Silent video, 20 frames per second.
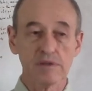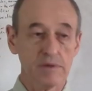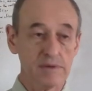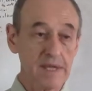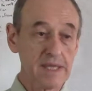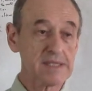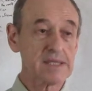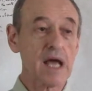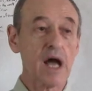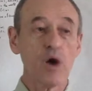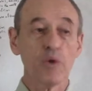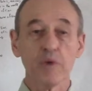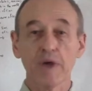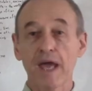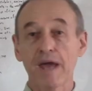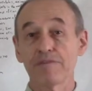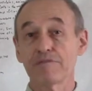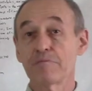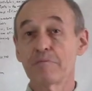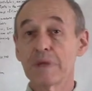So that's how we
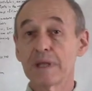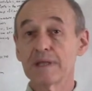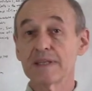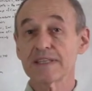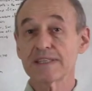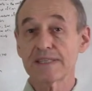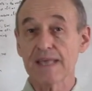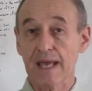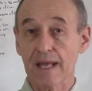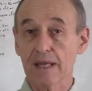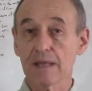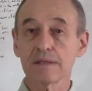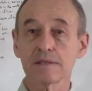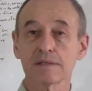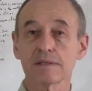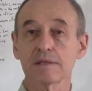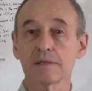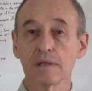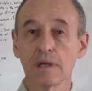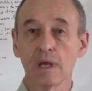have
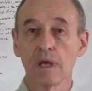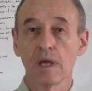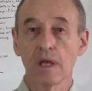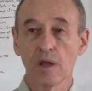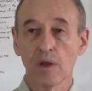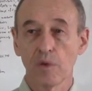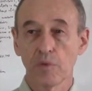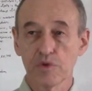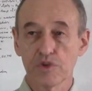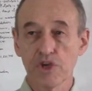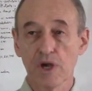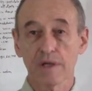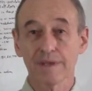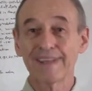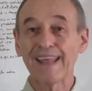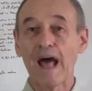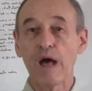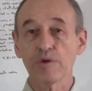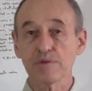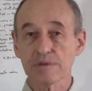milliseconds, which are
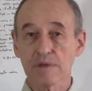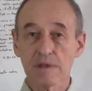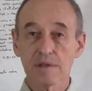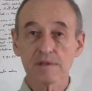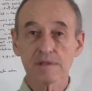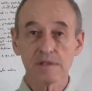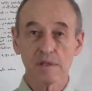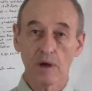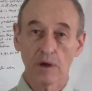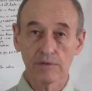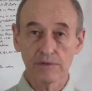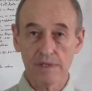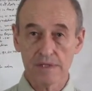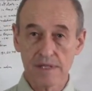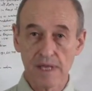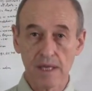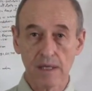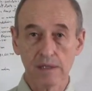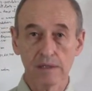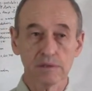thousandths of a
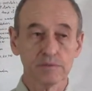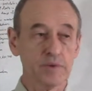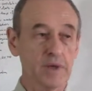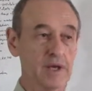second.